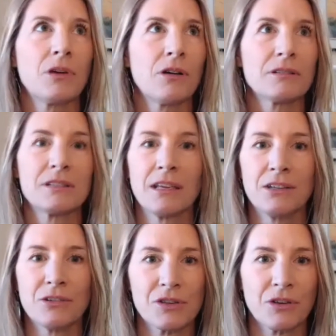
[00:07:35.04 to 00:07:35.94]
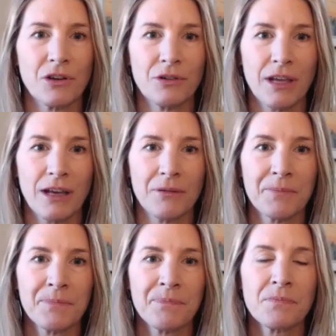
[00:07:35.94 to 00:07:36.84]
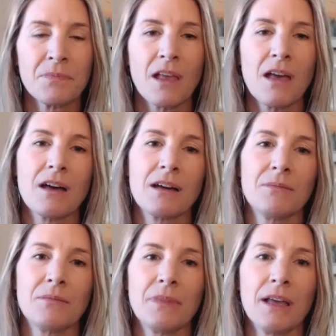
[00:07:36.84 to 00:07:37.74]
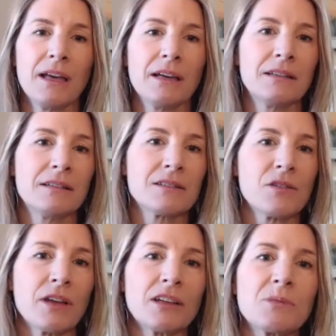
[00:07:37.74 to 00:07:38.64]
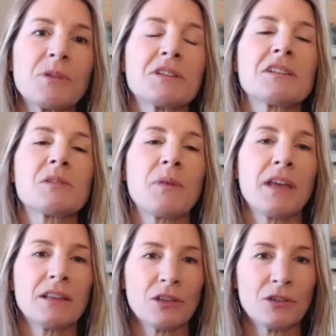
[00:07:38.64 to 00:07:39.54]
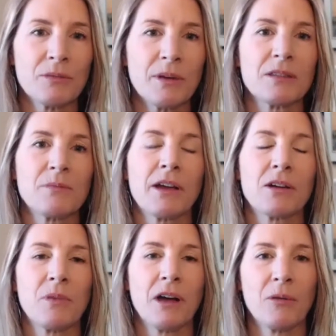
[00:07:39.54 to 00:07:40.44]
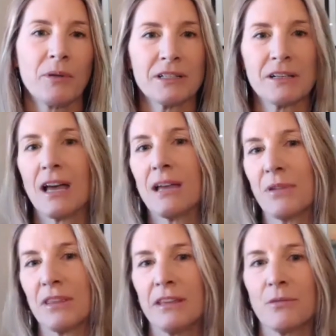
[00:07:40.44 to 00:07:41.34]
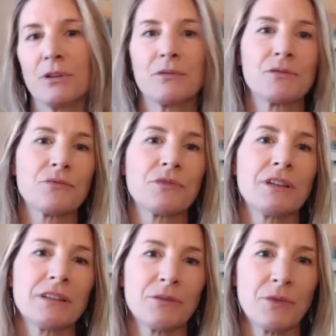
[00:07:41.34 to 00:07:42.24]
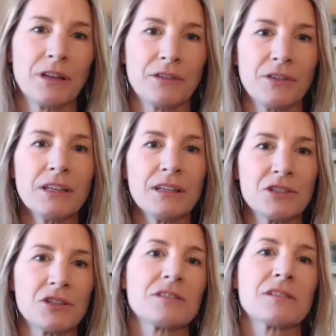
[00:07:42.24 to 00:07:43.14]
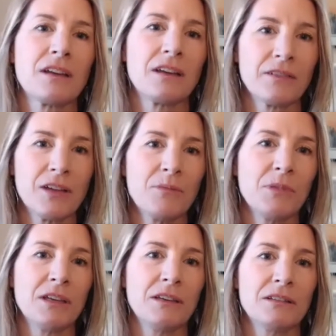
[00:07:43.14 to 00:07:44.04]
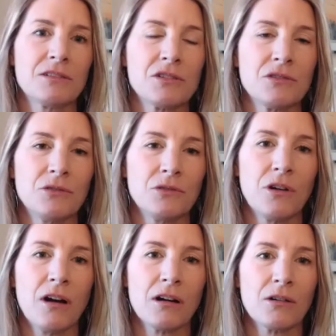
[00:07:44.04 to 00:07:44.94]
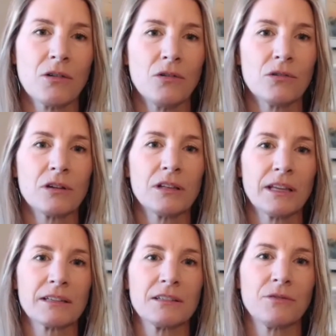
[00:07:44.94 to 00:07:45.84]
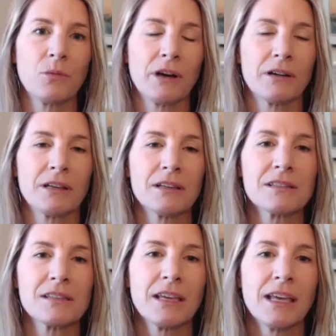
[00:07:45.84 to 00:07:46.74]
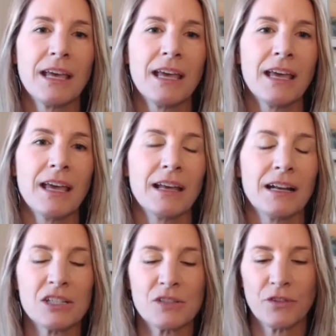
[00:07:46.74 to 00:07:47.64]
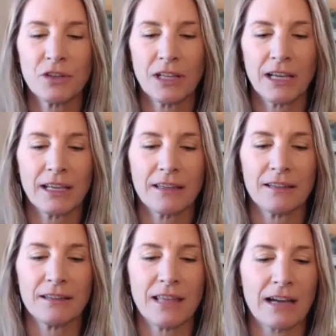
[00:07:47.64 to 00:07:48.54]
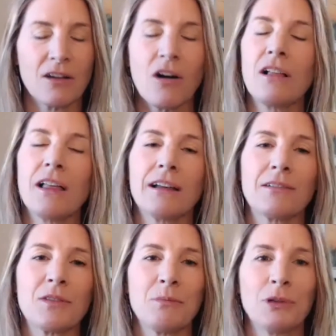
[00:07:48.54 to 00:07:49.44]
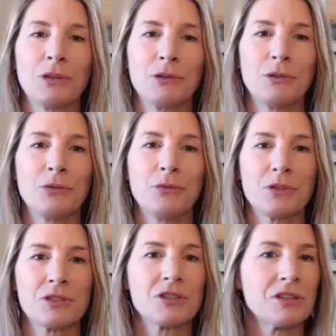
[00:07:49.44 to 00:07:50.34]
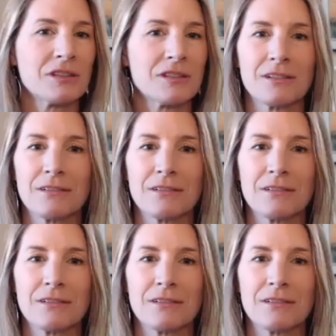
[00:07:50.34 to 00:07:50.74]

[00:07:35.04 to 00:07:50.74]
10 years ago now. And so I got to participate, learn about the microbiome at a time, I think, when it was really relevant and just kind of coming into our whole collective awareness. And I just feel like that call out of the blue was just,